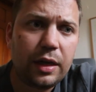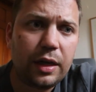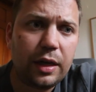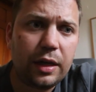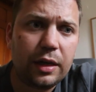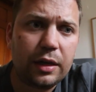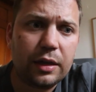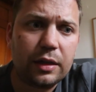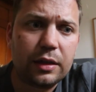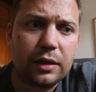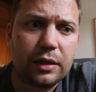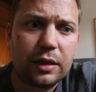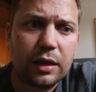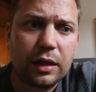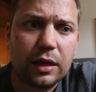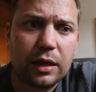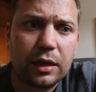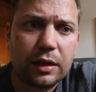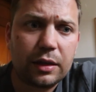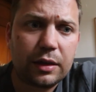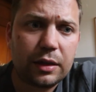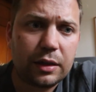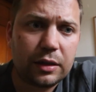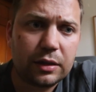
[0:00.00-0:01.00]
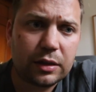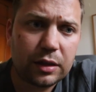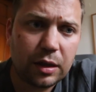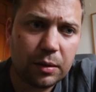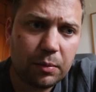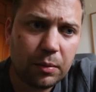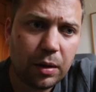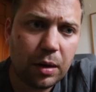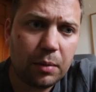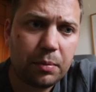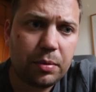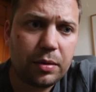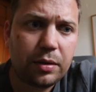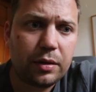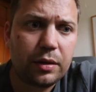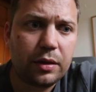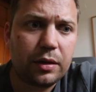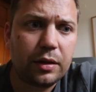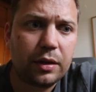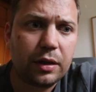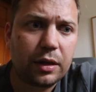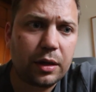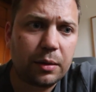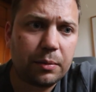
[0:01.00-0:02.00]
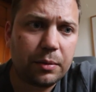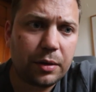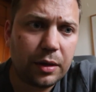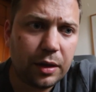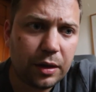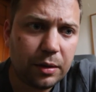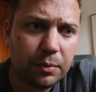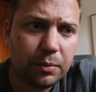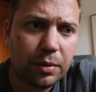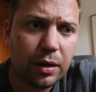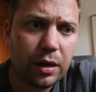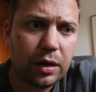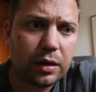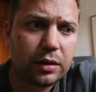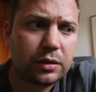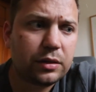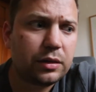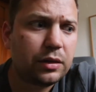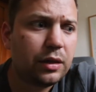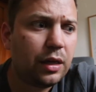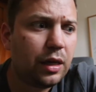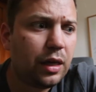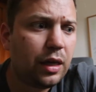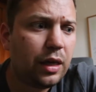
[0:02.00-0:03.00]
And things come up, and they come in the inbox,